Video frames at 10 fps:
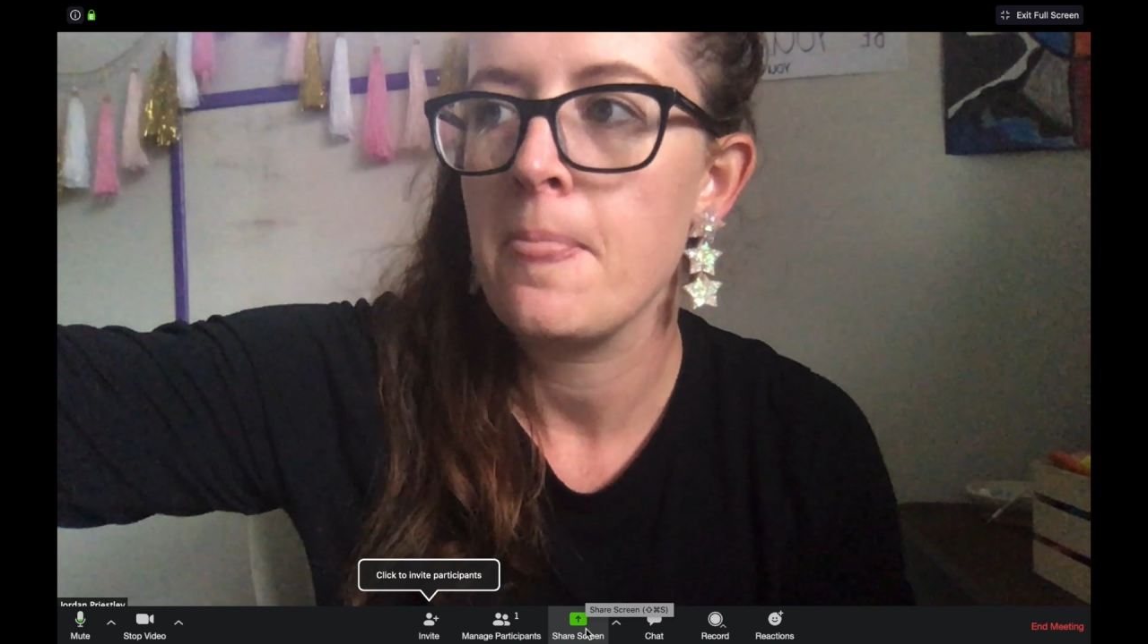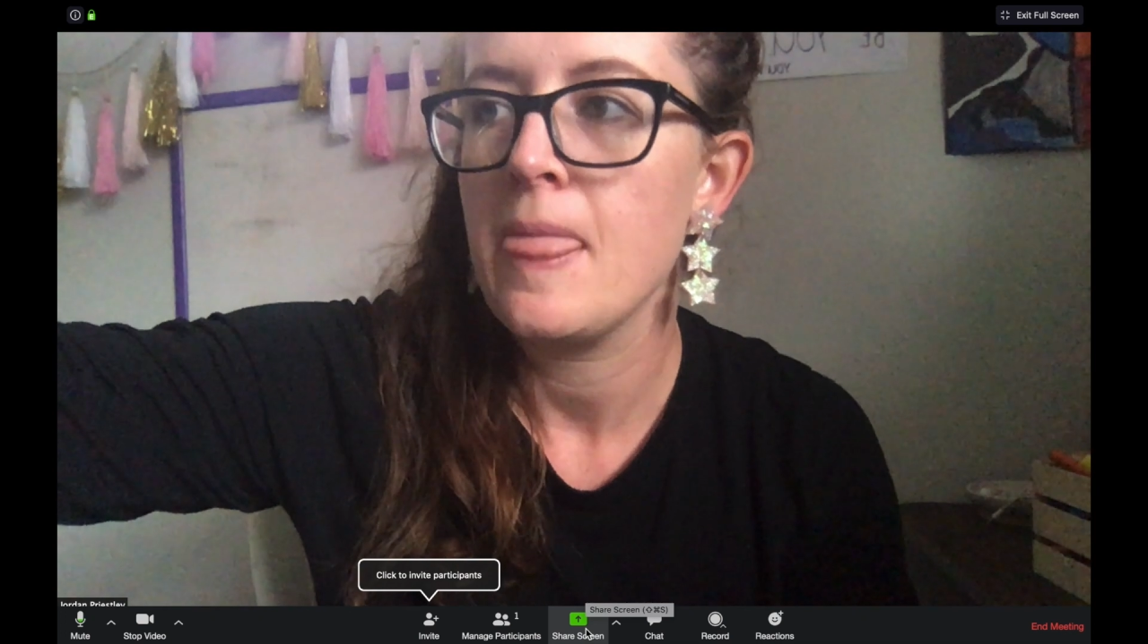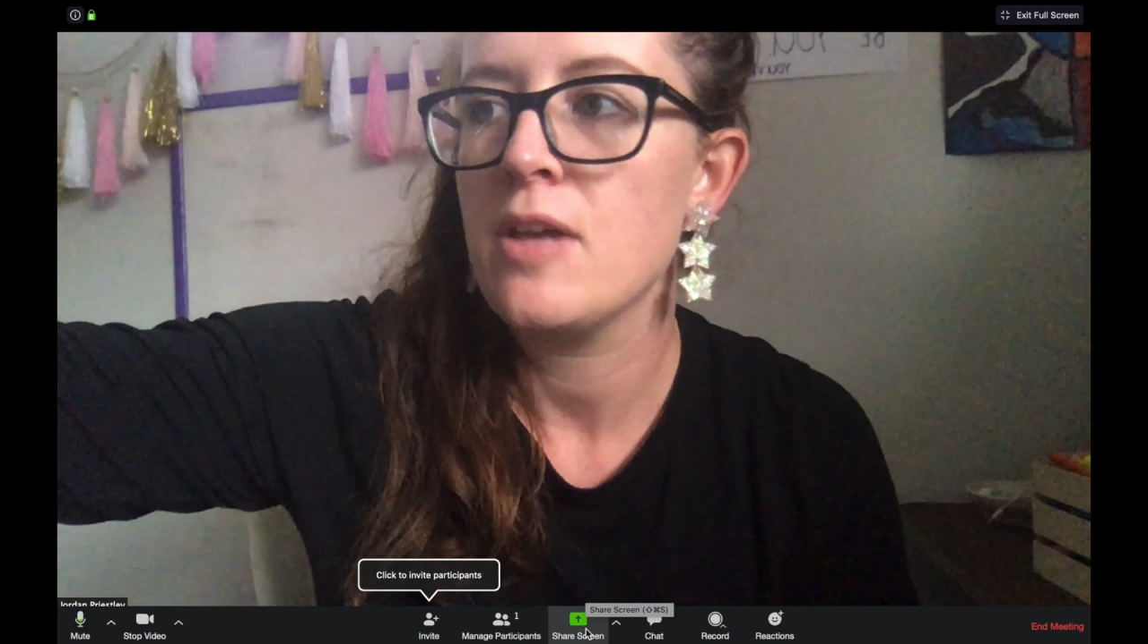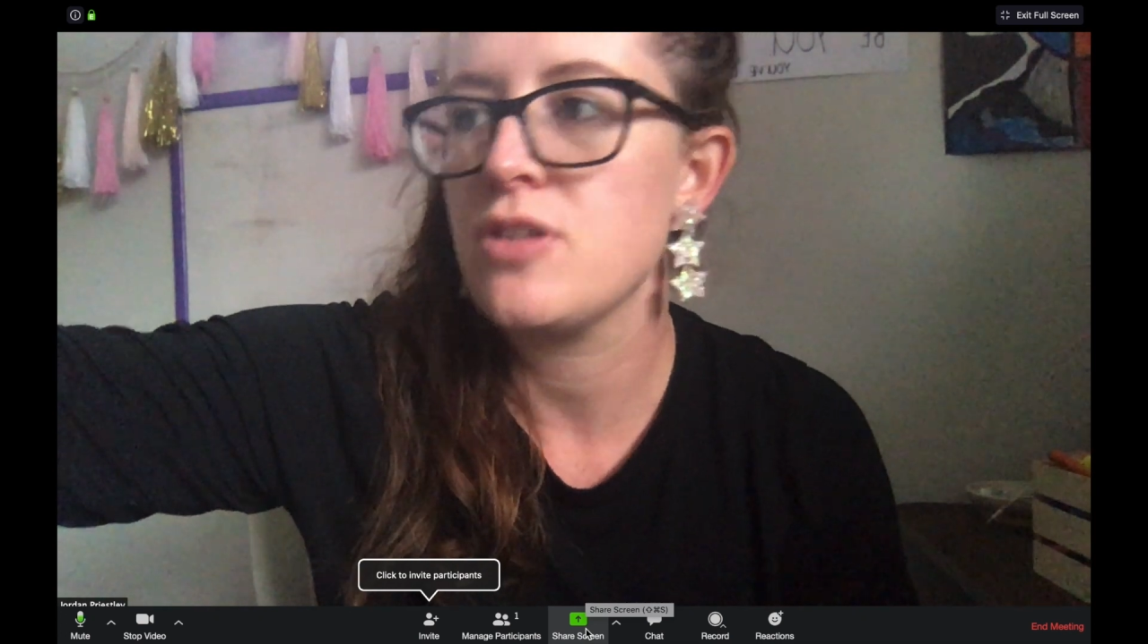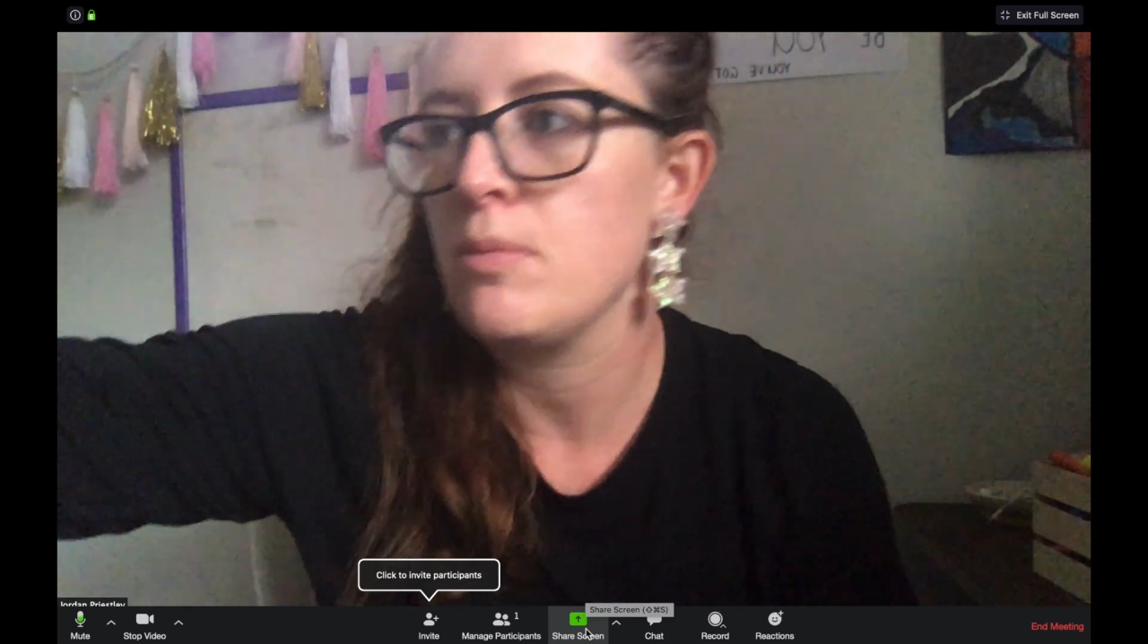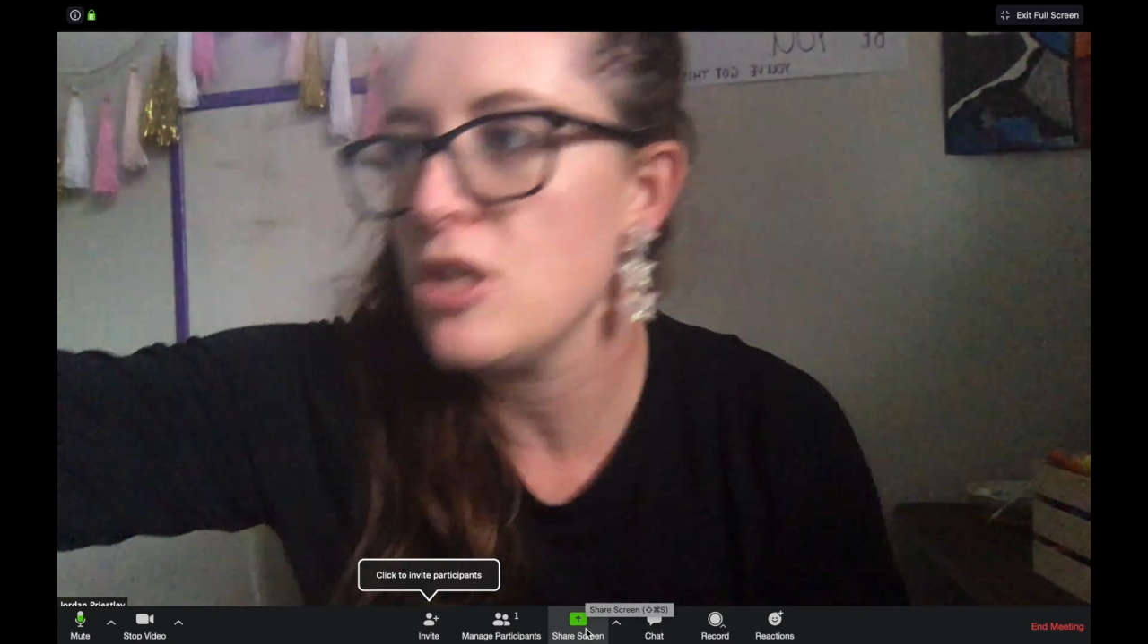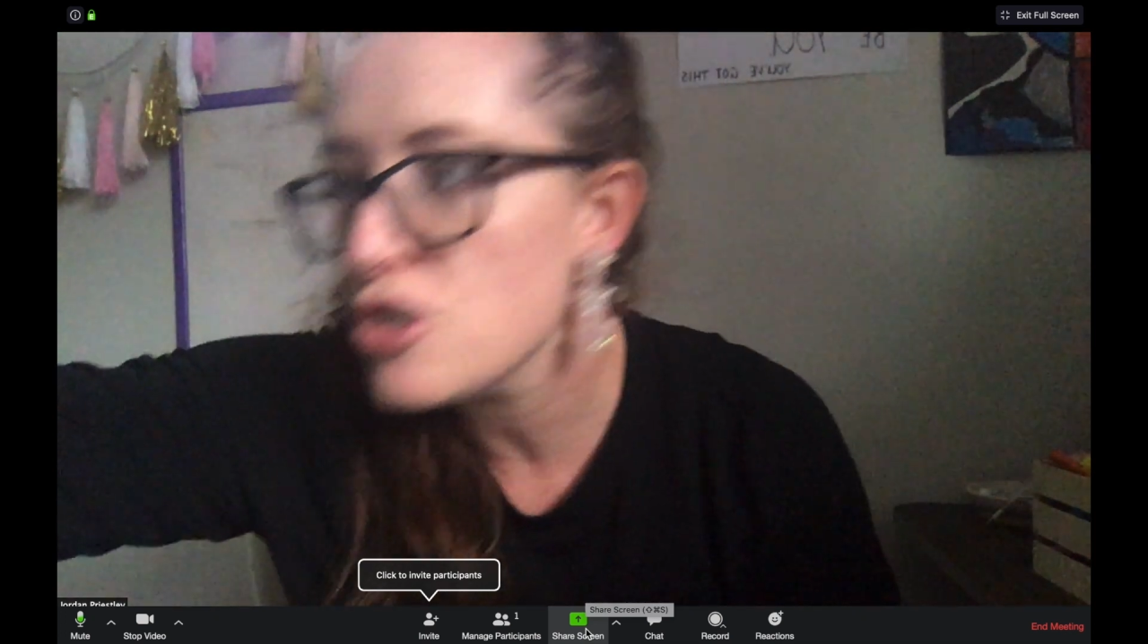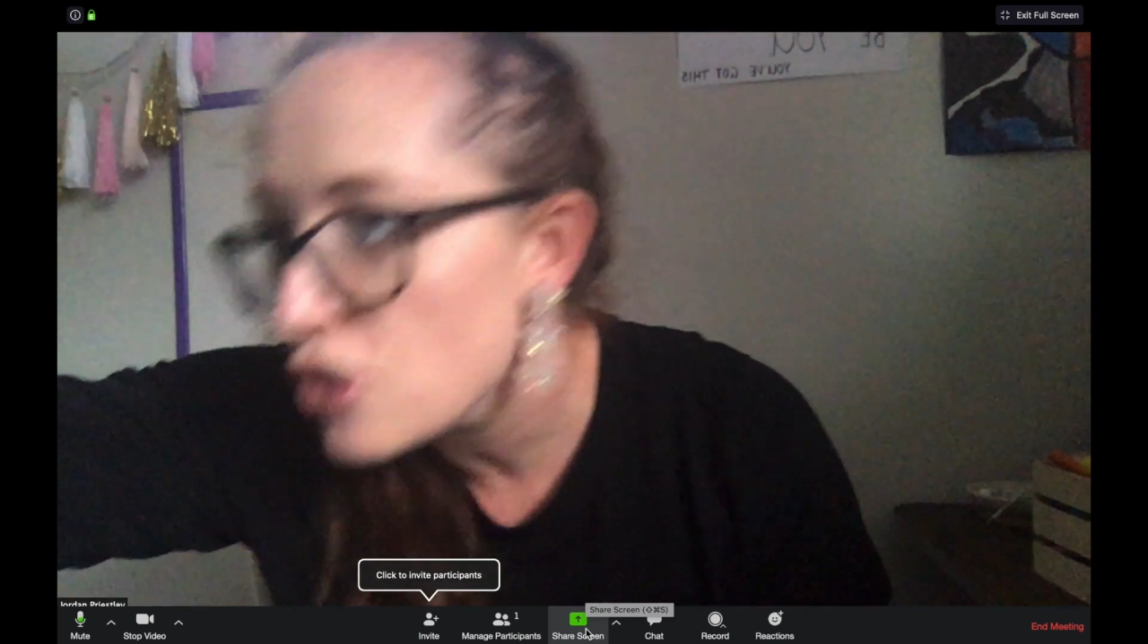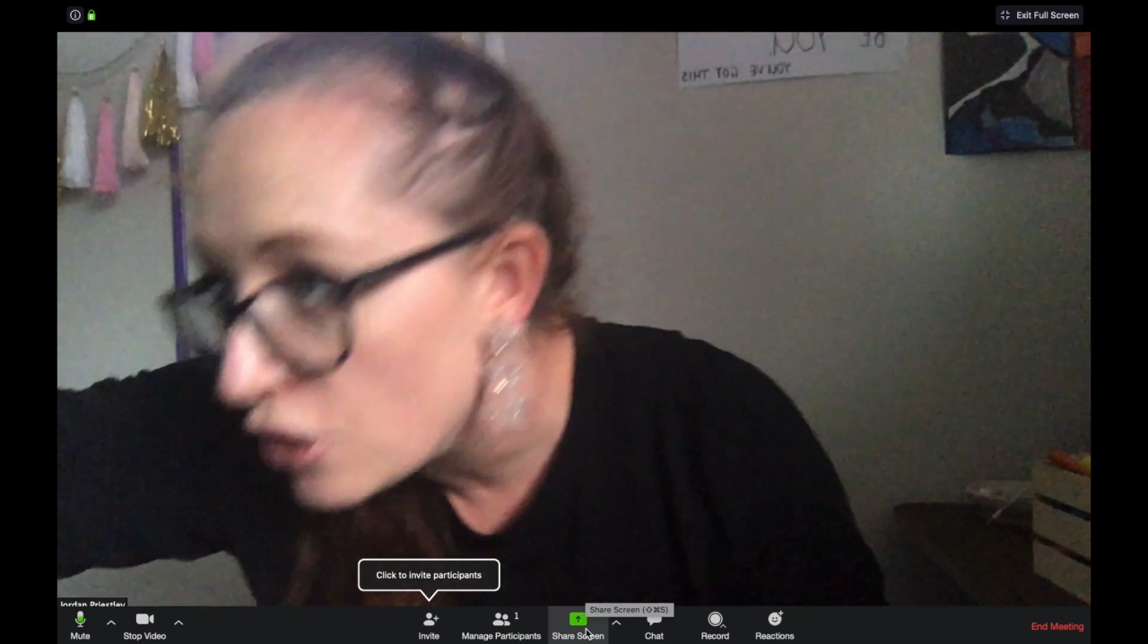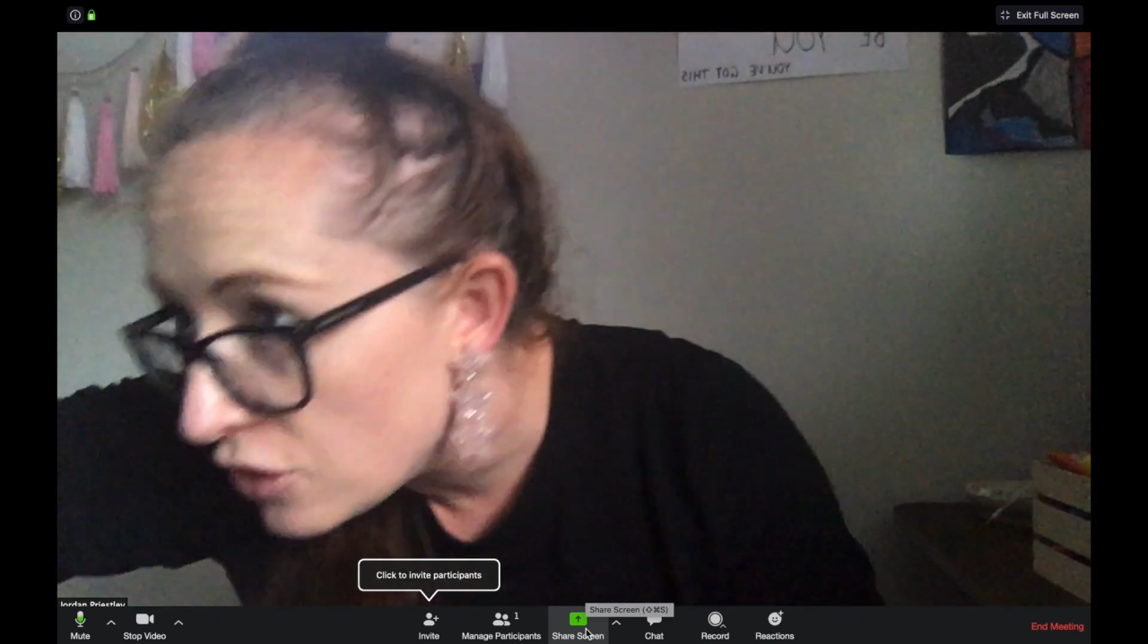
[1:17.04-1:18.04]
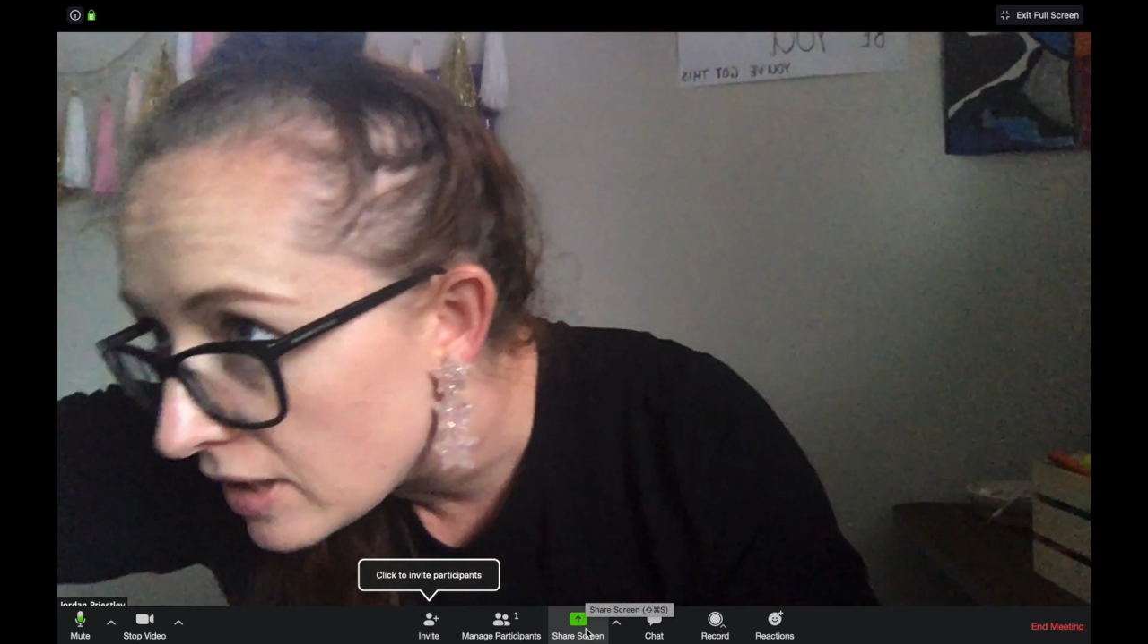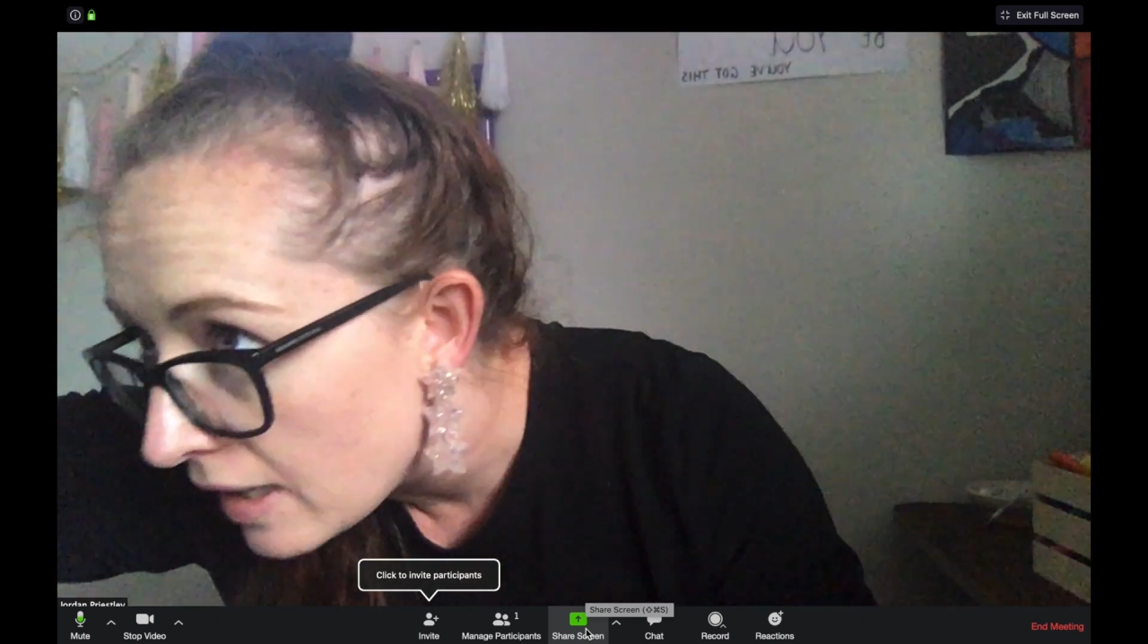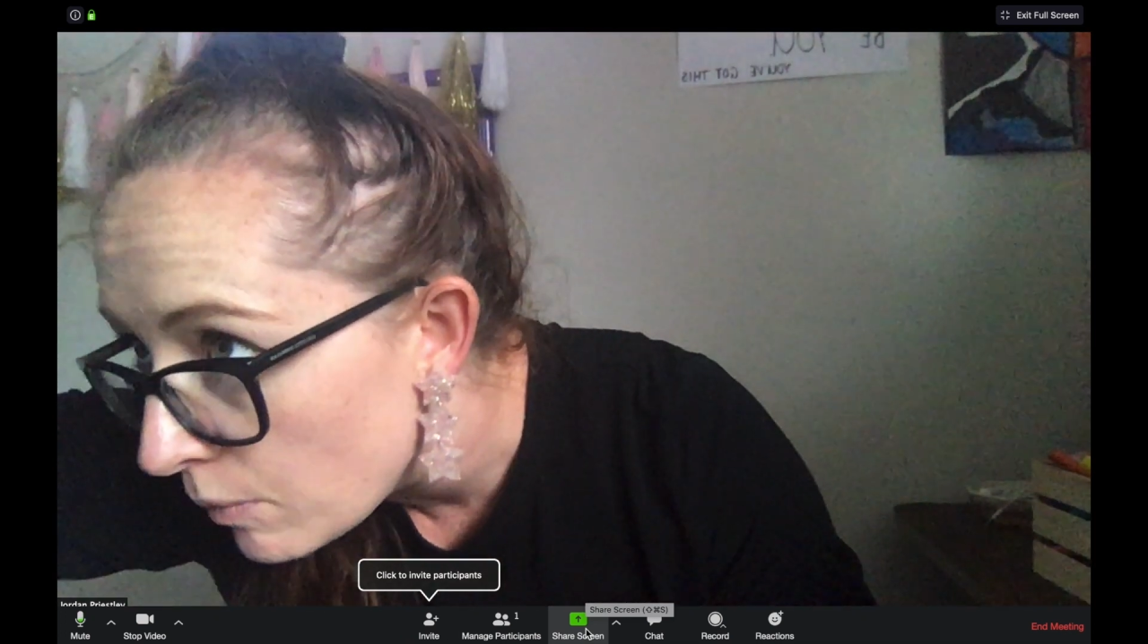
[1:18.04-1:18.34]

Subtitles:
So I'm going to show you that